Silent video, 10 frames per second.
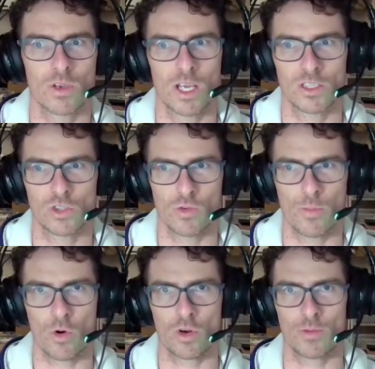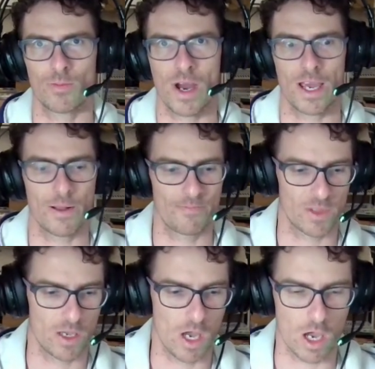can support my
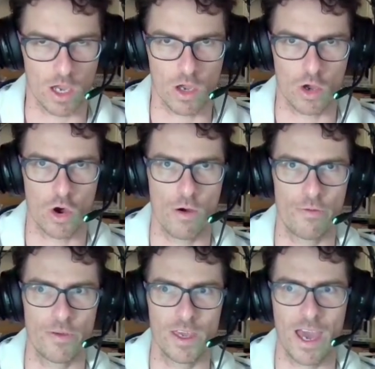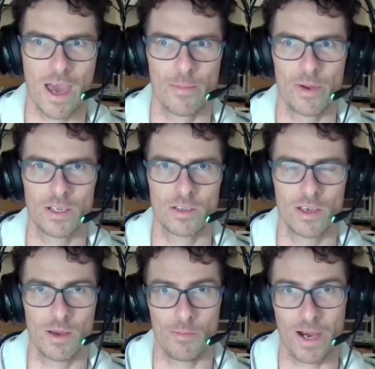coffee habit
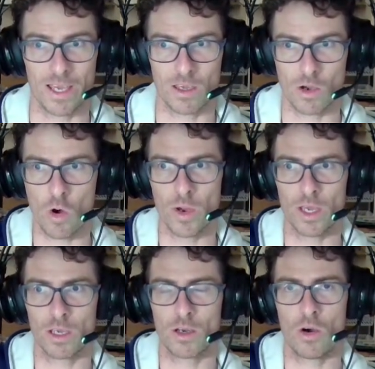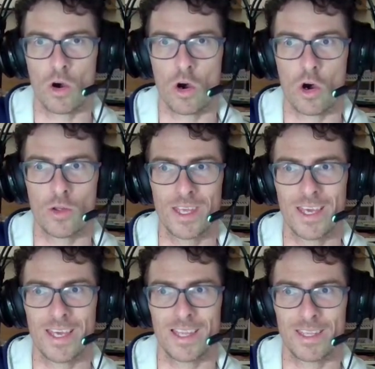by going on
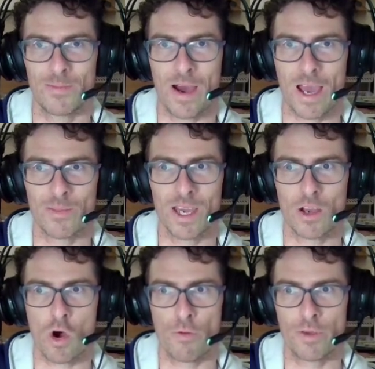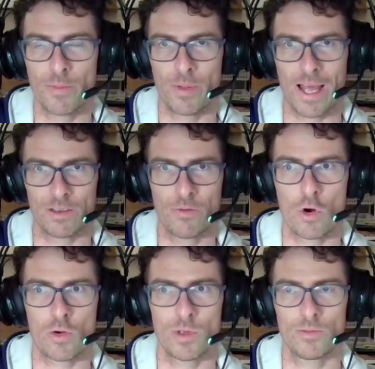the Buy Me a Coffee
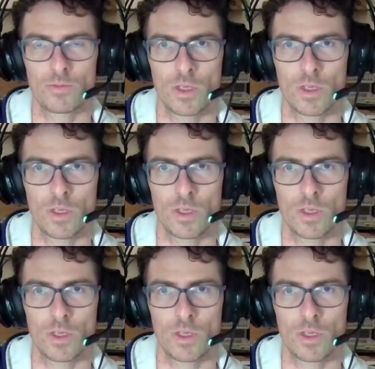platform.